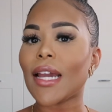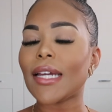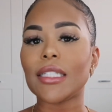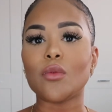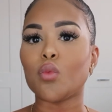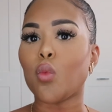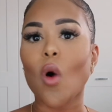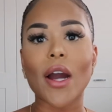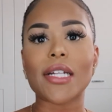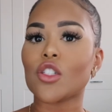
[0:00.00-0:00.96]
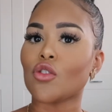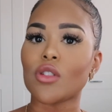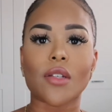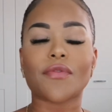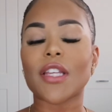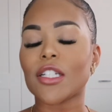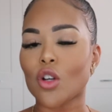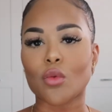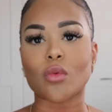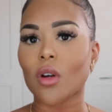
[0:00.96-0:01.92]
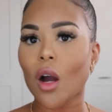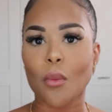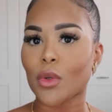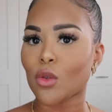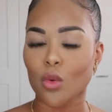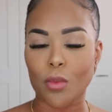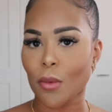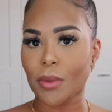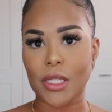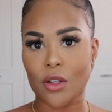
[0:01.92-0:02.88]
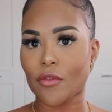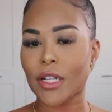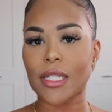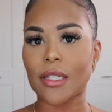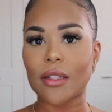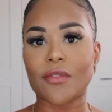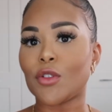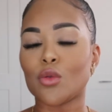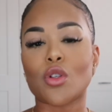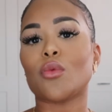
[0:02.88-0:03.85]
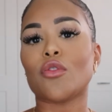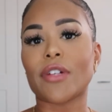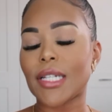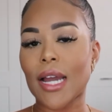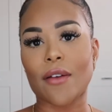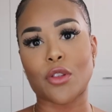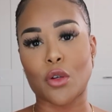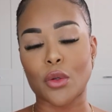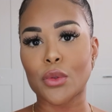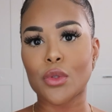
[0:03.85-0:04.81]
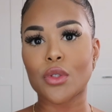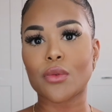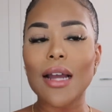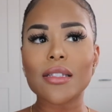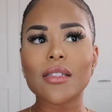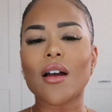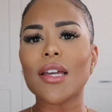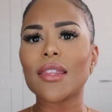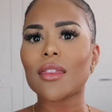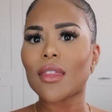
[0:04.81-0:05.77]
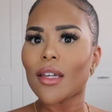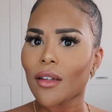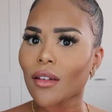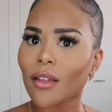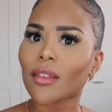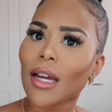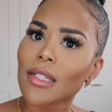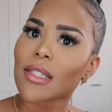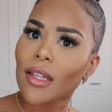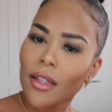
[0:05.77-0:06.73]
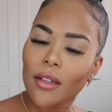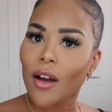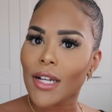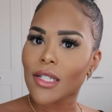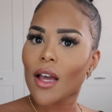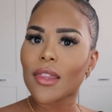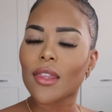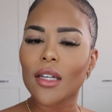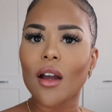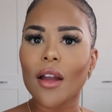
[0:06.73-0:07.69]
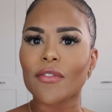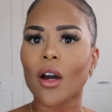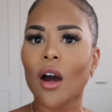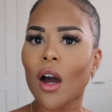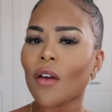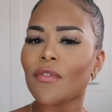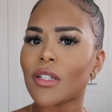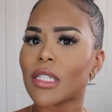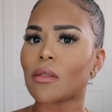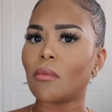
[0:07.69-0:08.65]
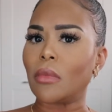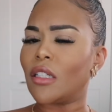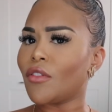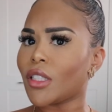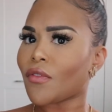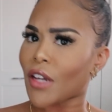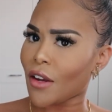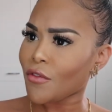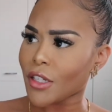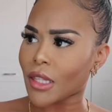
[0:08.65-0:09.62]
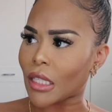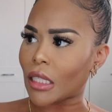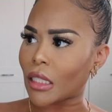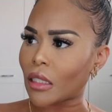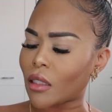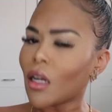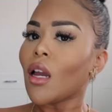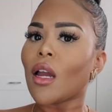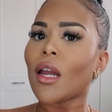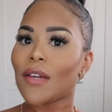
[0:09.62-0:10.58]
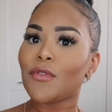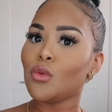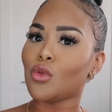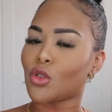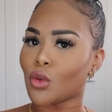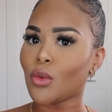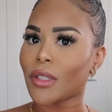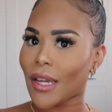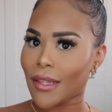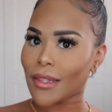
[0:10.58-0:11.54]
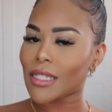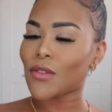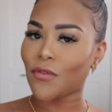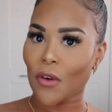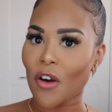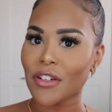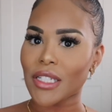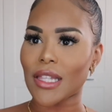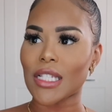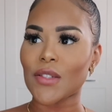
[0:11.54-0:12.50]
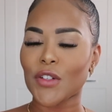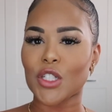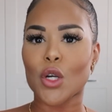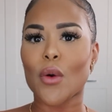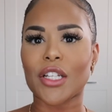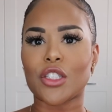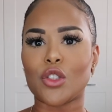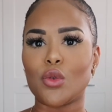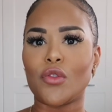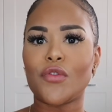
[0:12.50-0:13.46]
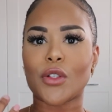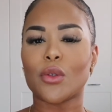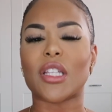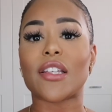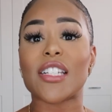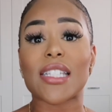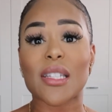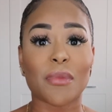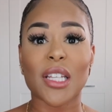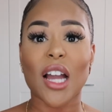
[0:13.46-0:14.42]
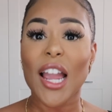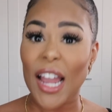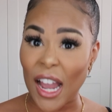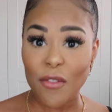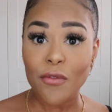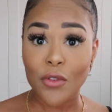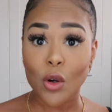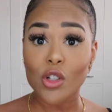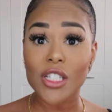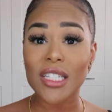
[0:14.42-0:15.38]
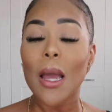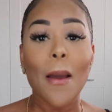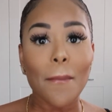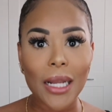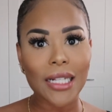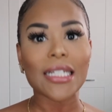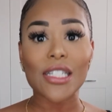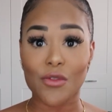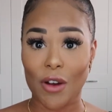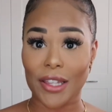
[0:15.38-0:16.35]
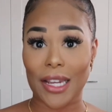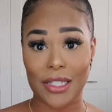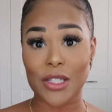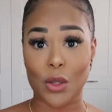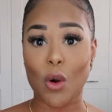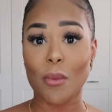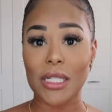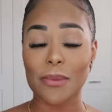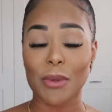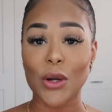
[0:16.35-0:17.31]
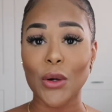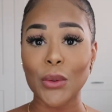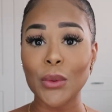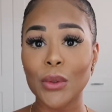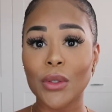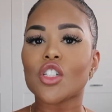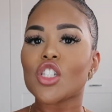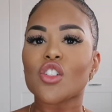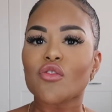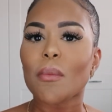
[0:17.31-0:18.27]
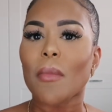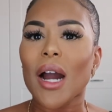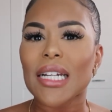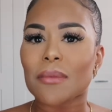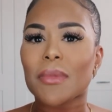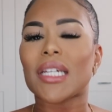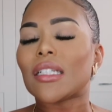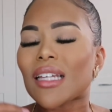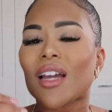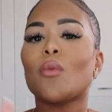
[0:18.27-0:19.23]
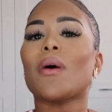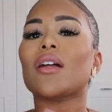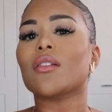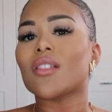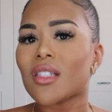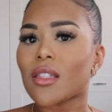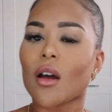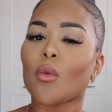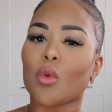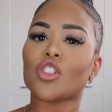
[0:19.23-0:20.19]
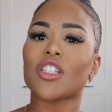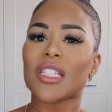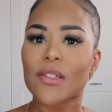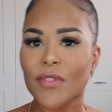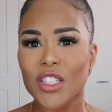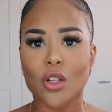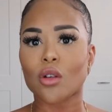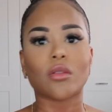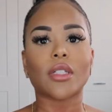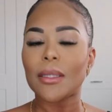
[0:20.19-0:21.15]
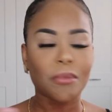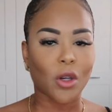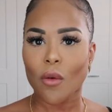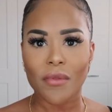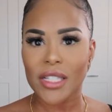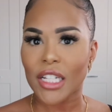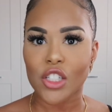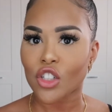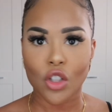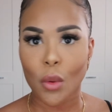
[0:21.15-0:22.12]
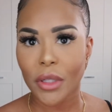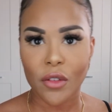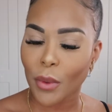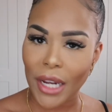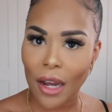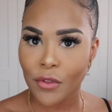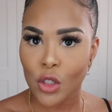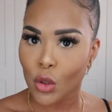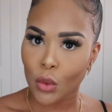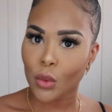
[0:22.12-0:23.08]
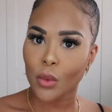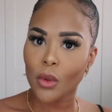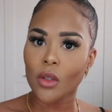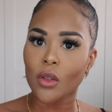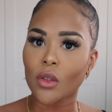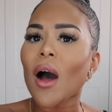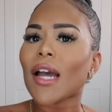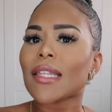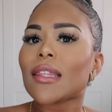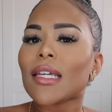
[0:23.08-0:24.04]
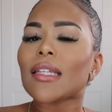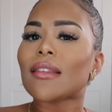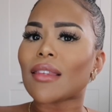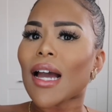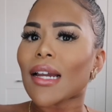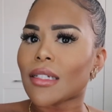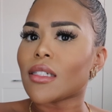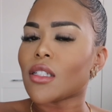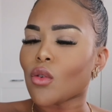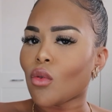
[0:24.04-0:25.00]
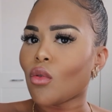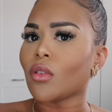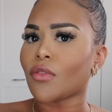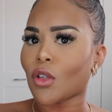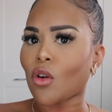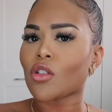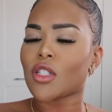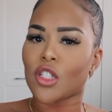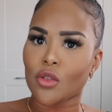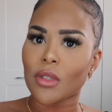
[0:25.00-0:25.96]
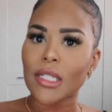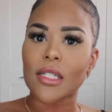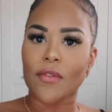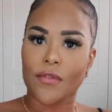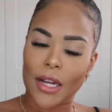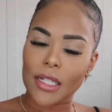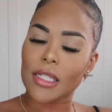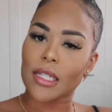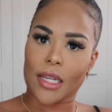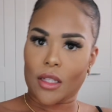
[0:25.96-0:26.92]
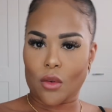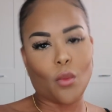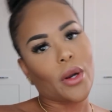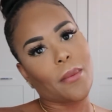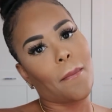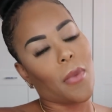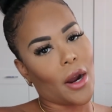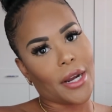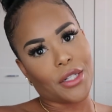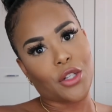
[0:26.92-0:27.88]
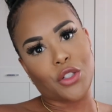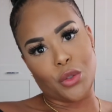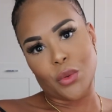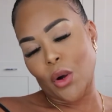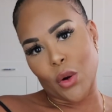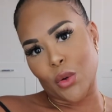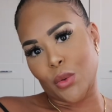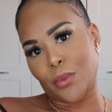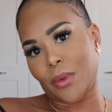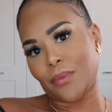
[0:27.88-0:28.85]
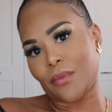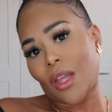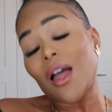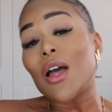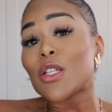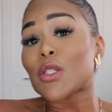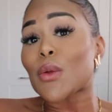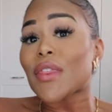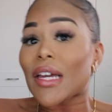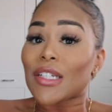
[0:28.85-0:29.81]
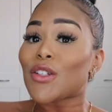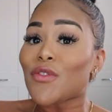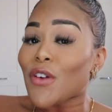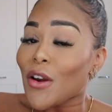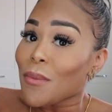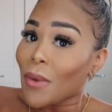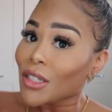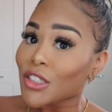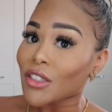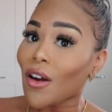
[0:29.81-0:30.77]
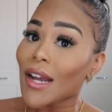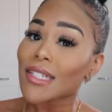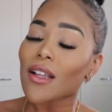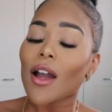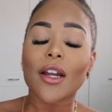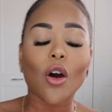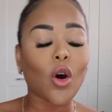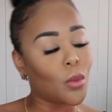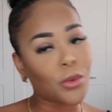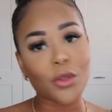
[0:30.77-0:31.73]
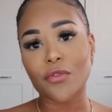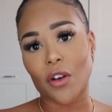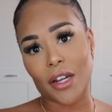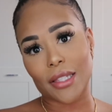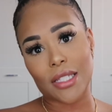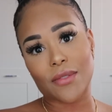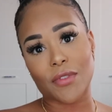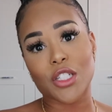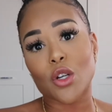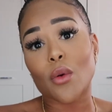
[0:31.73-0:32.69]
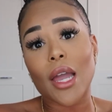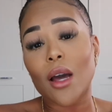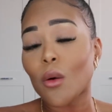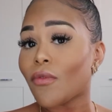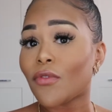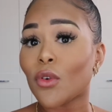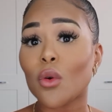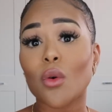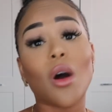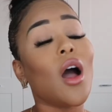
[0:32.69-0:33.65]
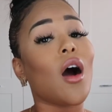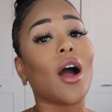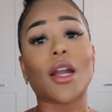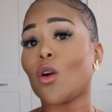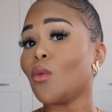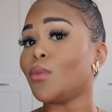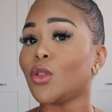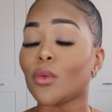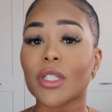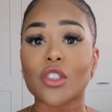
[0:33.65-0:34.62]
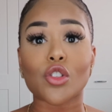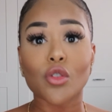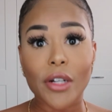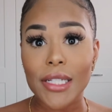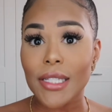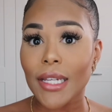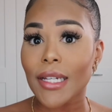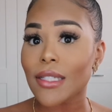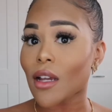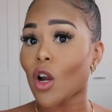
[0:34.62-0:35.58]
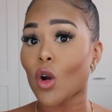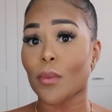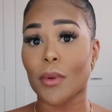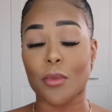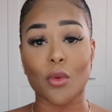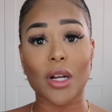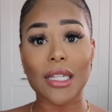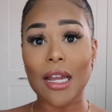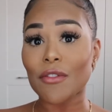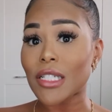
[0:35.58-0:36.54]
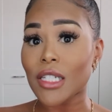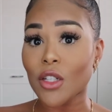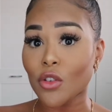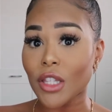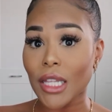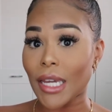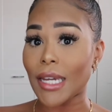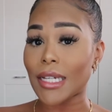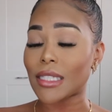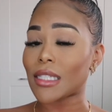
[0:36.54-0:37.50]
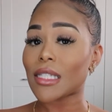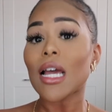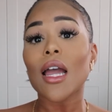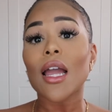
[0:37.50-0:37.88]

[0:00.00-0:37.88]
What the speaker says: any white goods if they don't come with your property already, and if you don't already have those. And I think that's it, guys. I think I've covered near enough everything. If you do get this far into this video and you feel that there's something I have forgotten, please write that into the comments below, just to remind me and help others that are watching this video keep the conversation going if we have to. But I think that is all of the costs that you need to factor in when buying a new home. So thank you very much, guys. I hope you find this video helpful. I hope you enjoyed it. I hope it brought clarity on things.